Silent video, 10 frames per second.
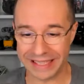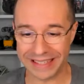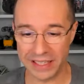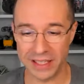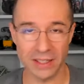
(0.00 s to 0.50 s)

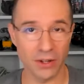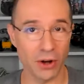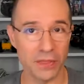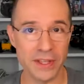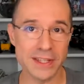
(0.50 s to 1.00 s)
keen
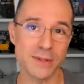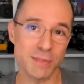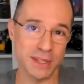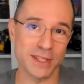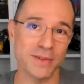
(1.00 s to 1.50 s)
on this
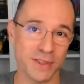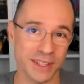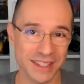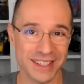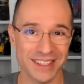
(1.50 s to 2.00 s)

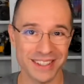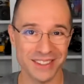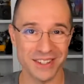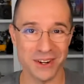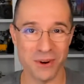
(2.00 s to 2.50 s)
specific
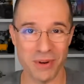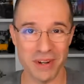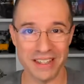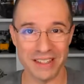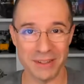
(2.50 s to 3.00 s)

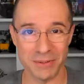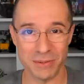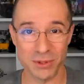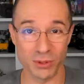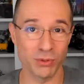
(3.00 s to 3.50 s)

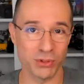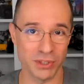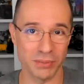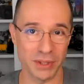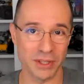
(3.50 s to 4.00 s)

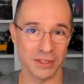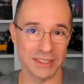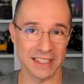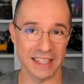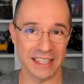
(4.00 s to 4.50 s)
solution, because
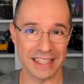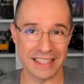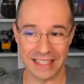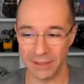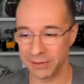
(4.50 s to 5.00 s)
it's like
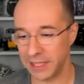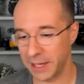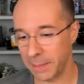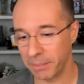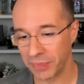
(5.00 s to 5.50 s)
it gives
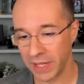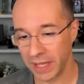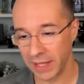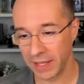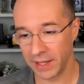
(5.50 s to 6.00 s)
them,
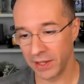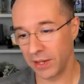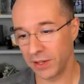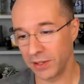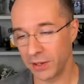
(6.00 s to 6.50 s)

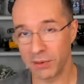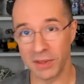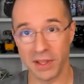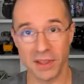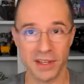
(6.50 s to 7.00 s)

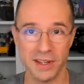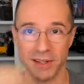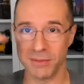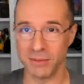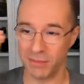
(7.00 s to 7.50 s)

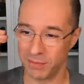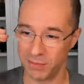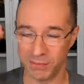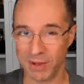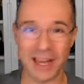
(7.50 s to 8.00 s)
the
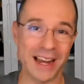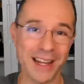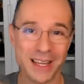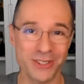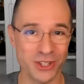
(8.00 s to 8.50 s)

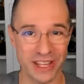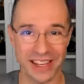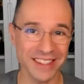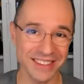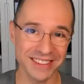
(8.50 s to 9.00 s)
cutting edge
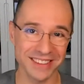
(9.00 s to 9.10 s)
tech